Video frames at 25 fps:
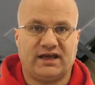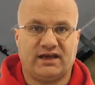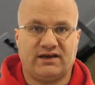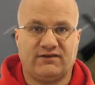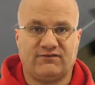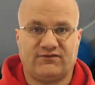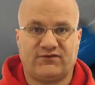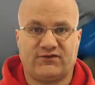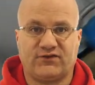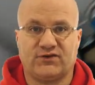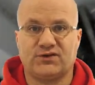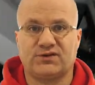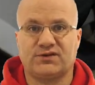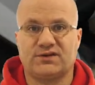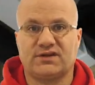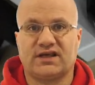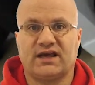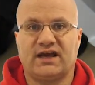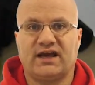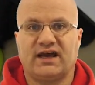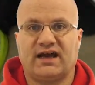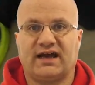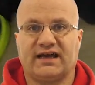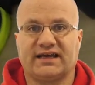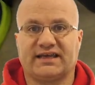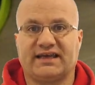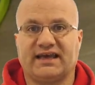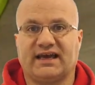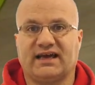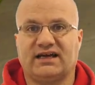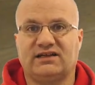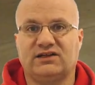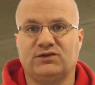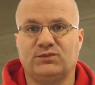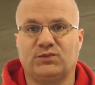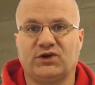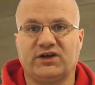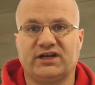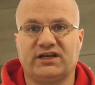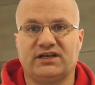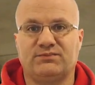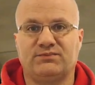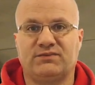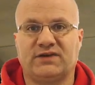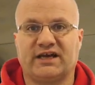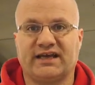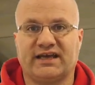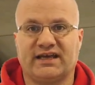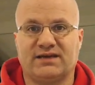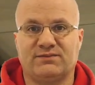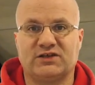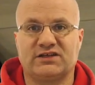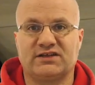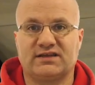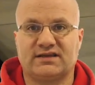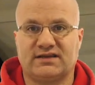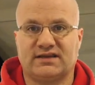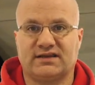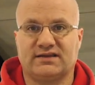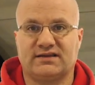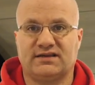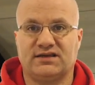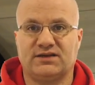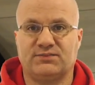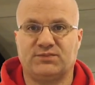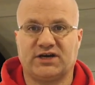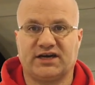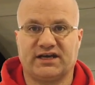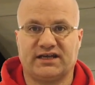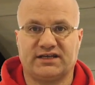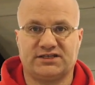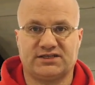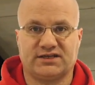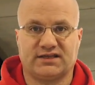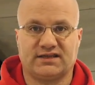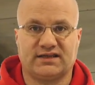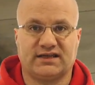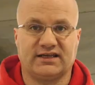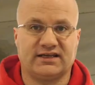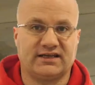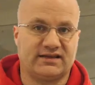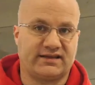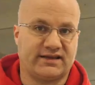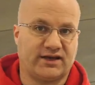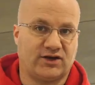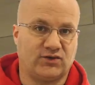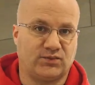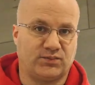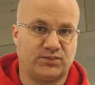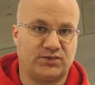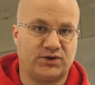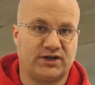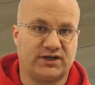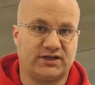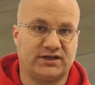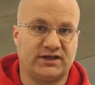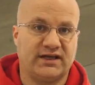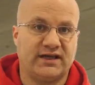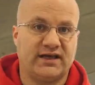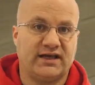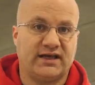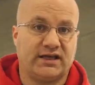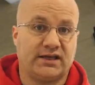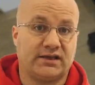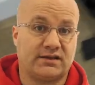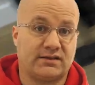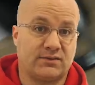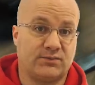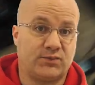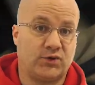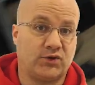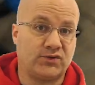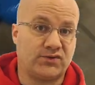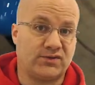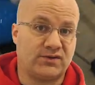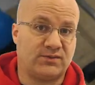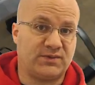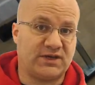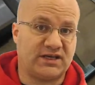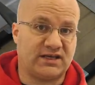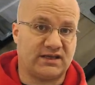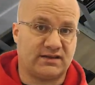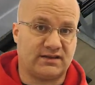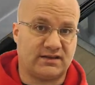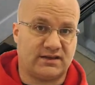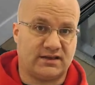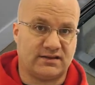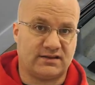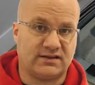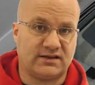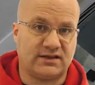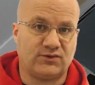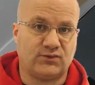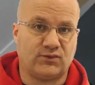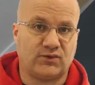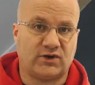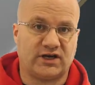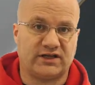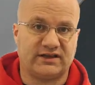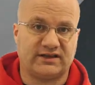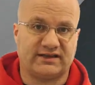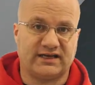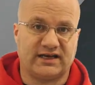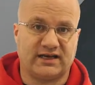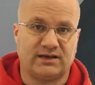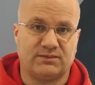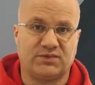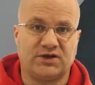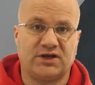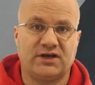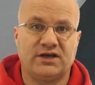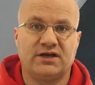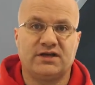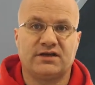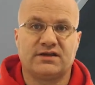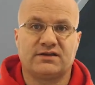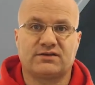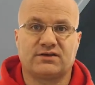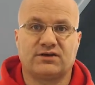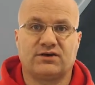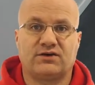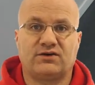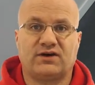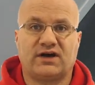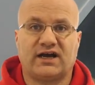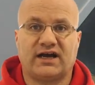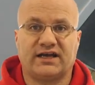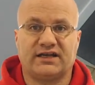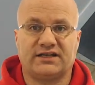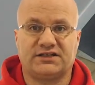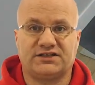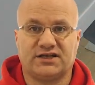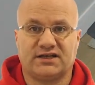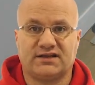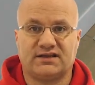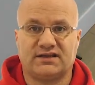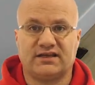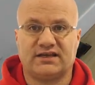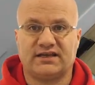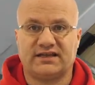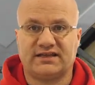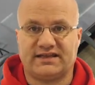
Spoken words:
At first, I calibrated my ML60 by adjusting its output. It's supposed to be a 60 watt lamp, so I adjusted